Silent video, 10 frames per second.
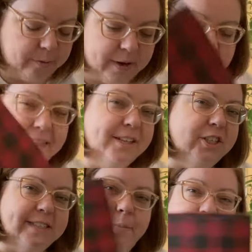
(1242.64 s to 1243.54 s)
one, I think
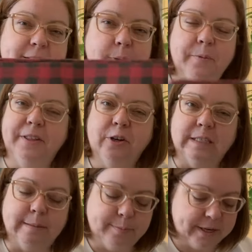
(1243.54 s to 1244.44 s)
she sent me this one with a
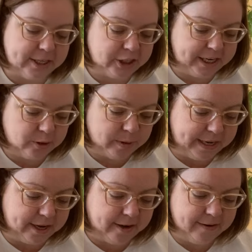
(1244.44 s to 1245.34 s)
Christmas book exchange one
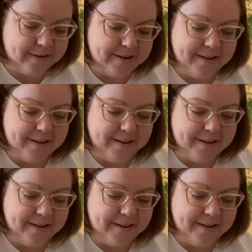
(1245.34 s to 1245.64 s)
year.